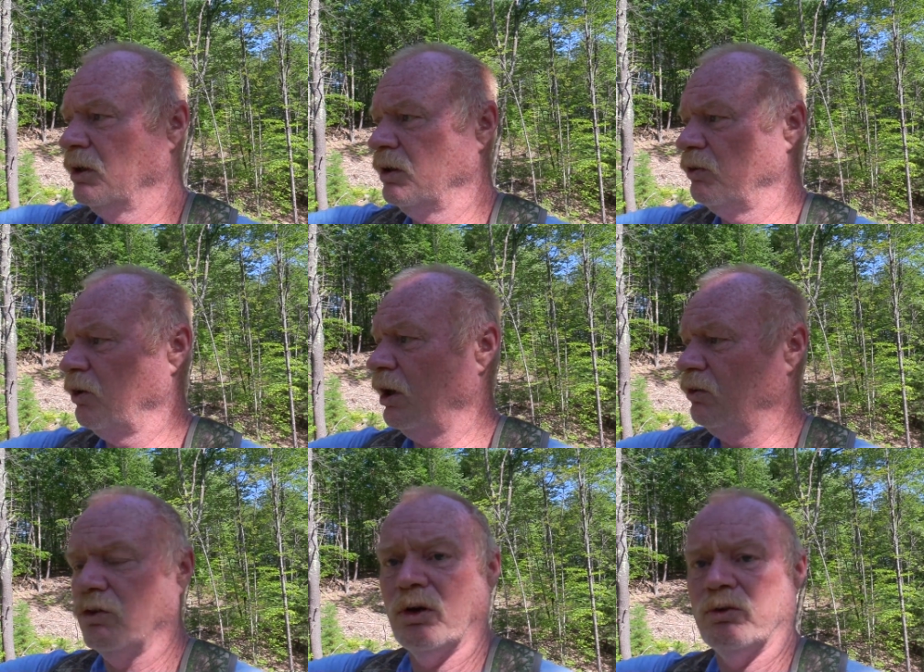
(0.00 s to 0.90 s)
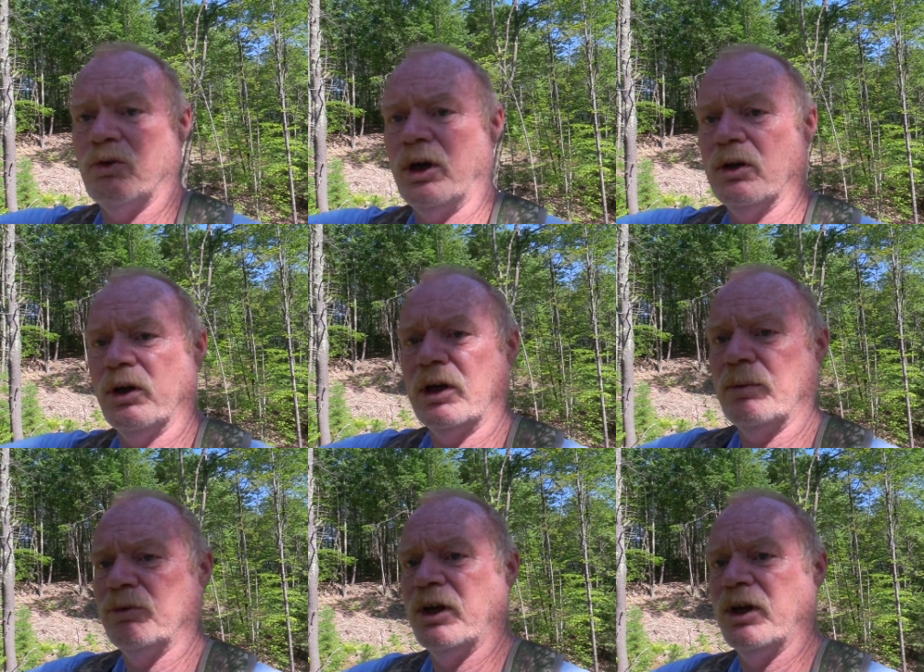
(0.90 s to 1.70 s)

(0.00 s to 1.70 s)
There's a nice little trail that comes